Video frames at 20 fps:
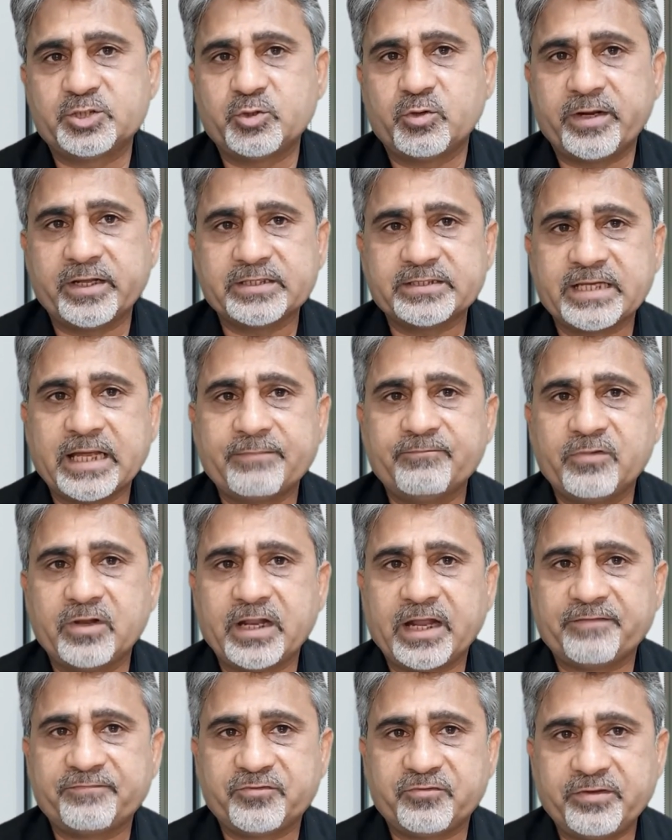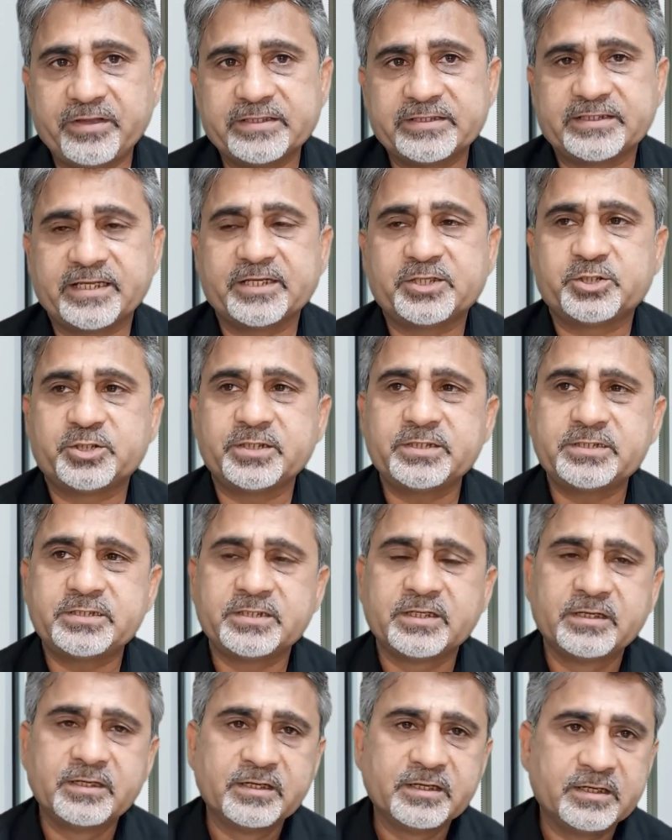Your exam will have 3
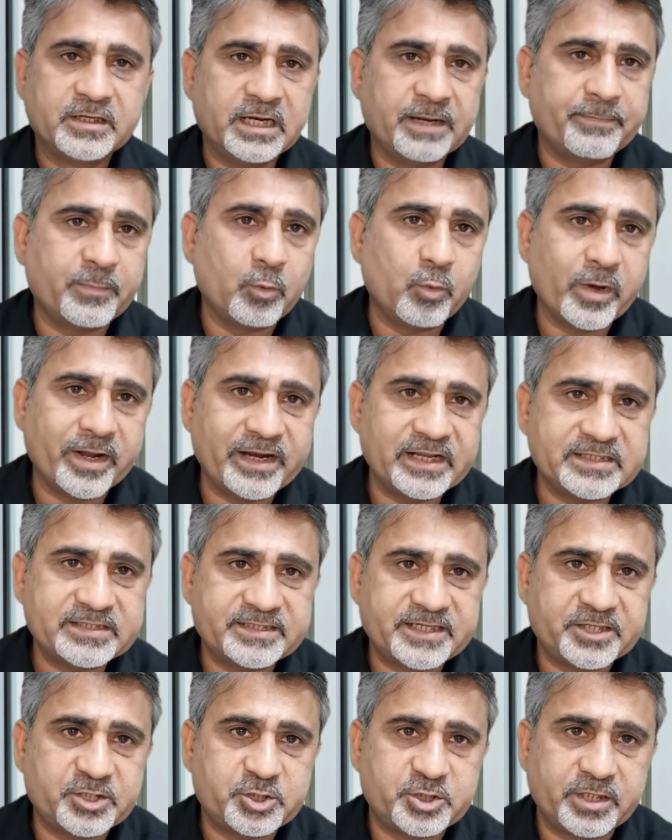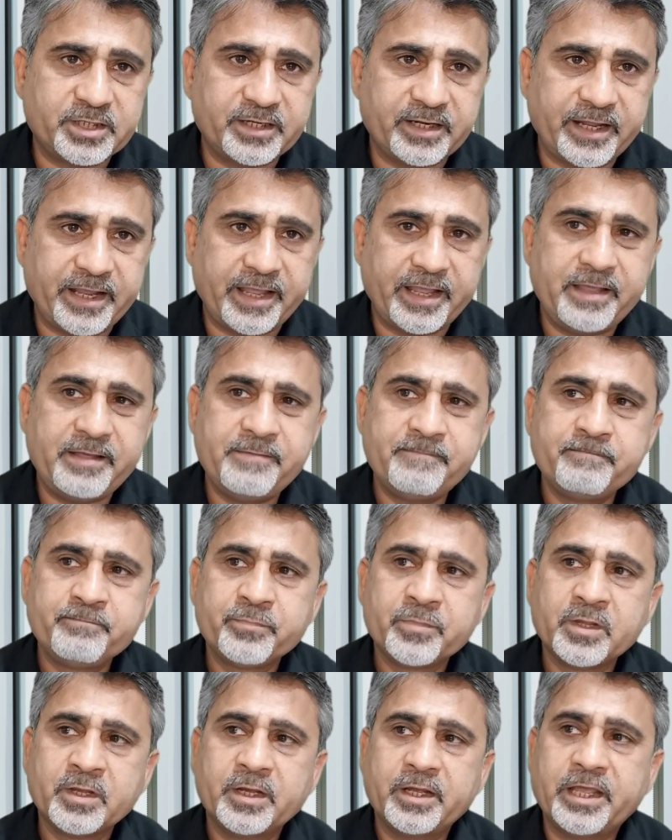sections. Number 1 is section A,
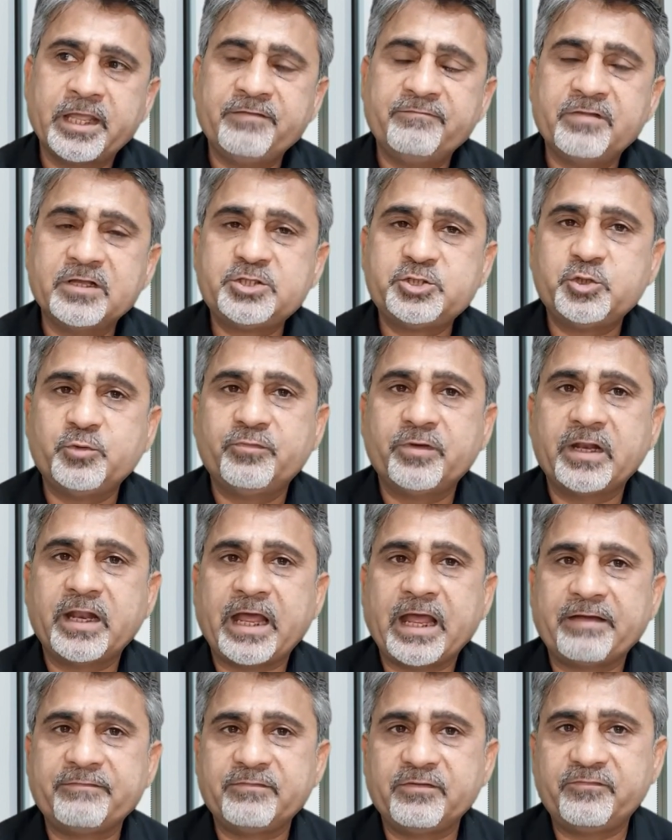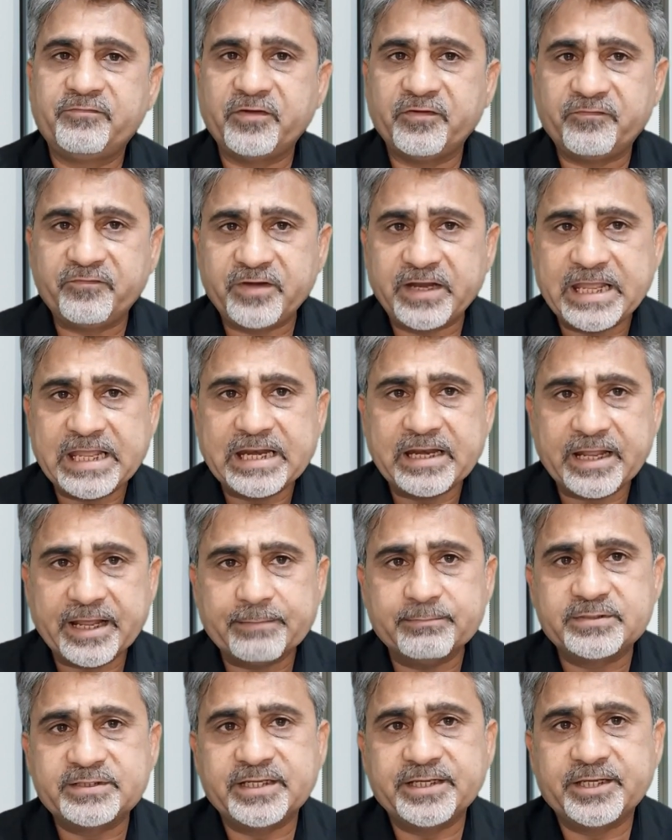in which you will have 15
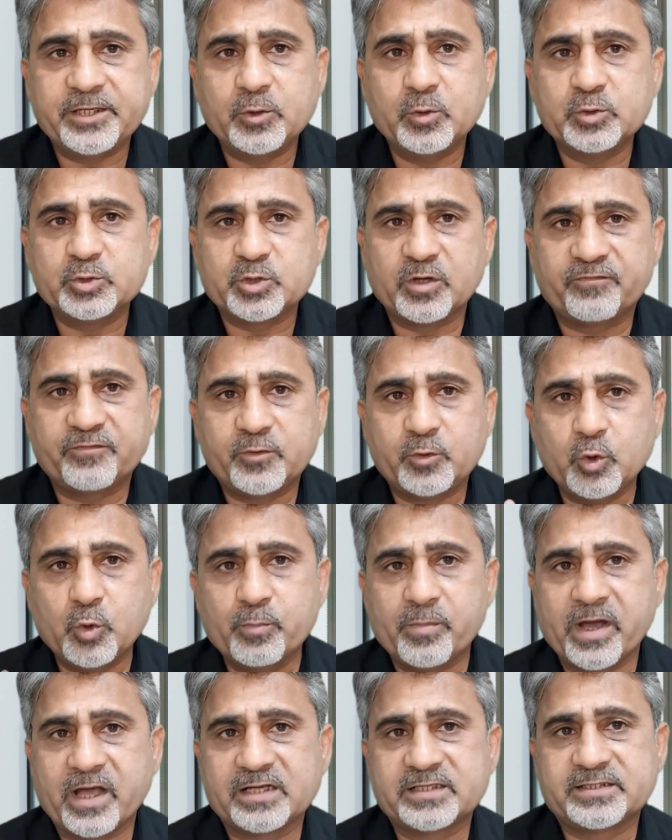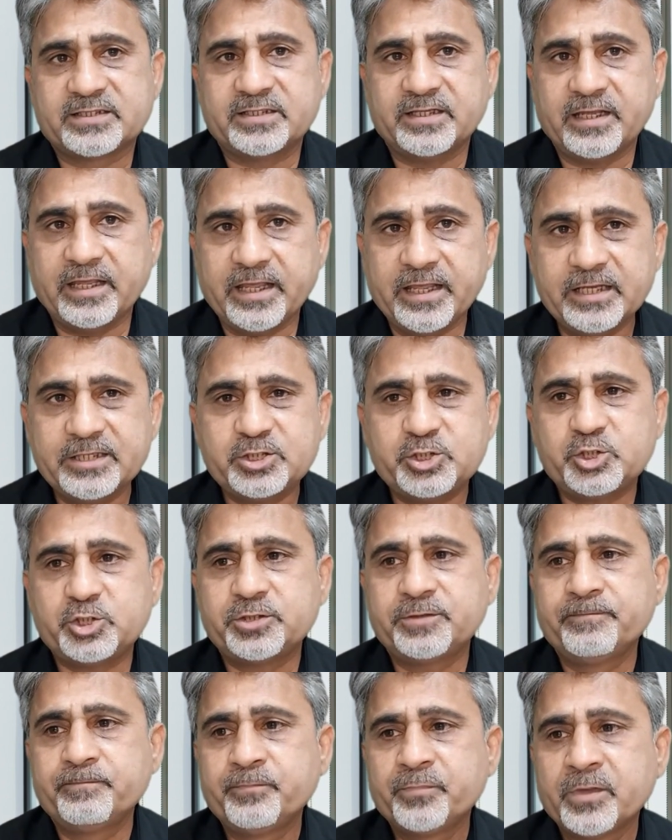MCQs of 2 marks each.